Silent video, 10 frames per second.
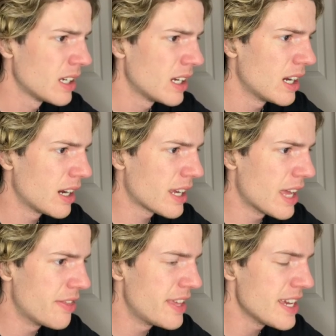
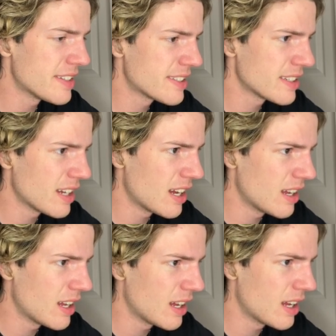Again, this,
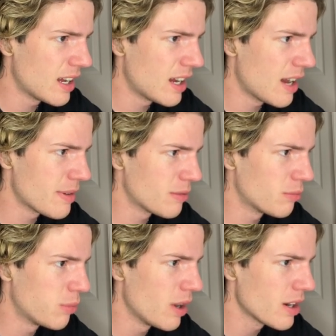I mean,
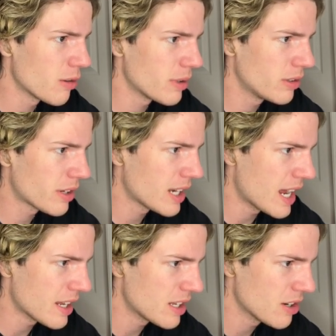what are we looking
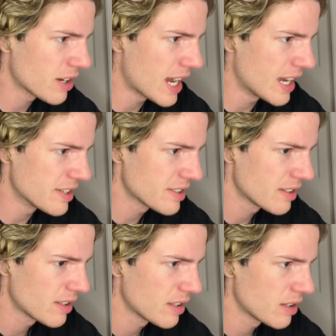at here, guys?
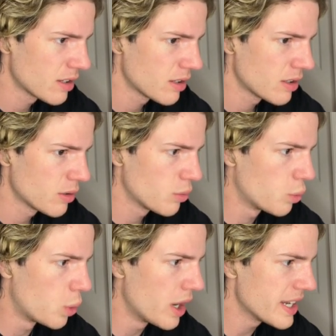
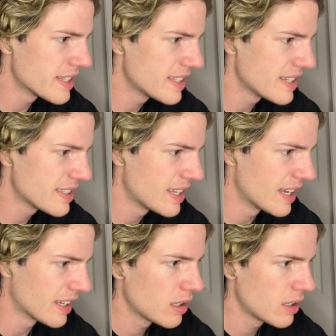What is this
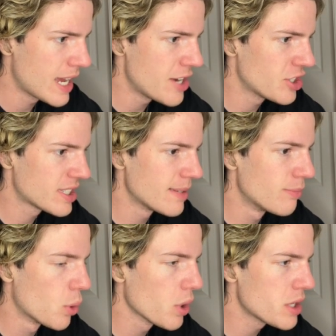thing? It just, the
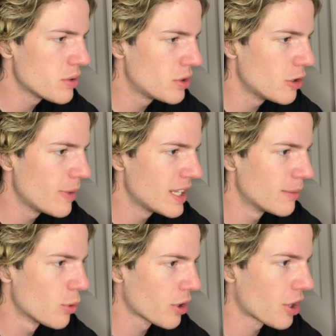more you zoom in, the
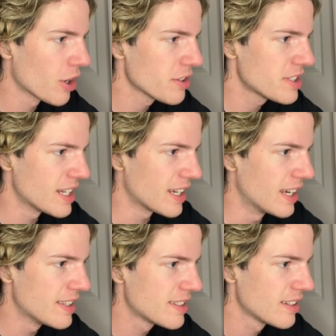more cursed it
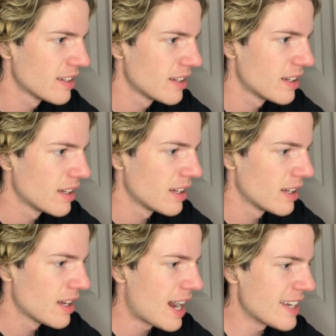gets.
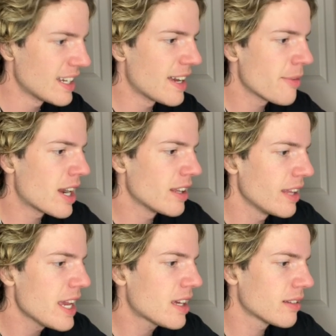I mean,
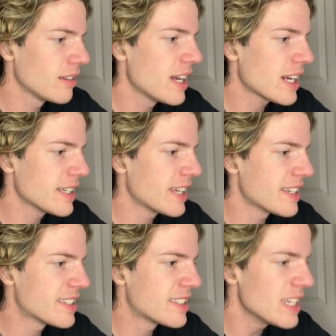like I
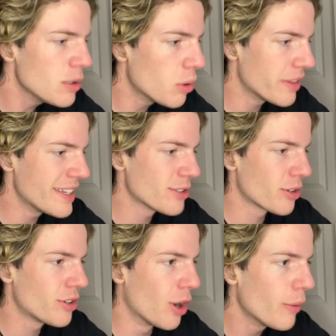see what these are
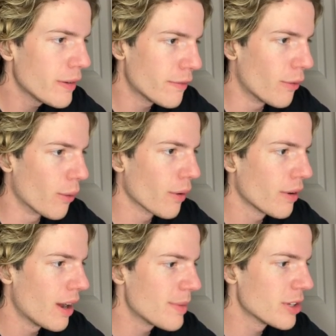going for.
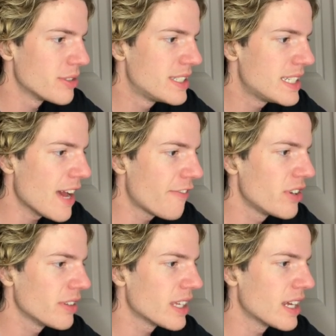I mean, they're
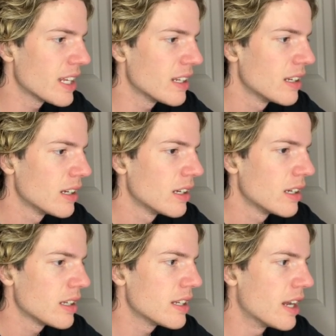definitely getting,
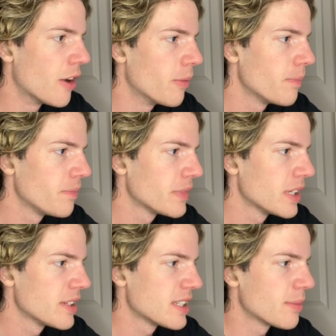you know,
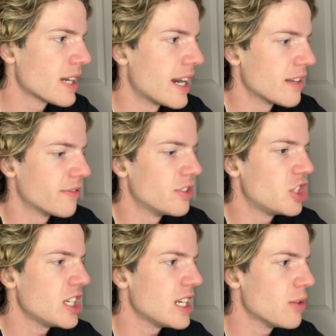some kind of
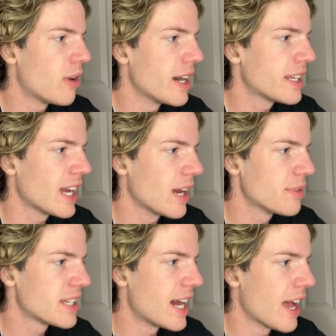GE wide
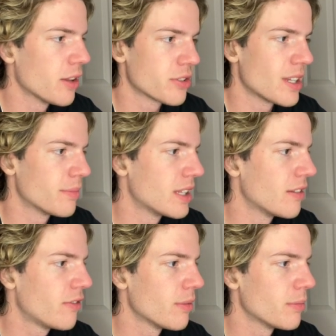cab style or
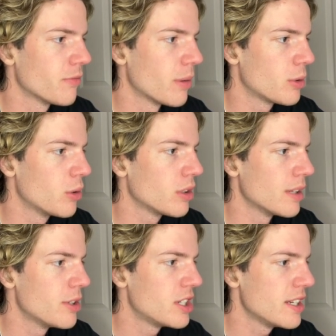something from Google
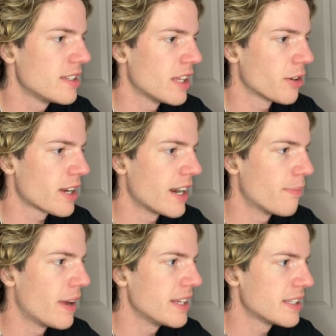Images, and they're kind
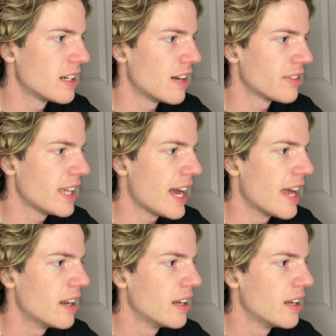of basing it off of that.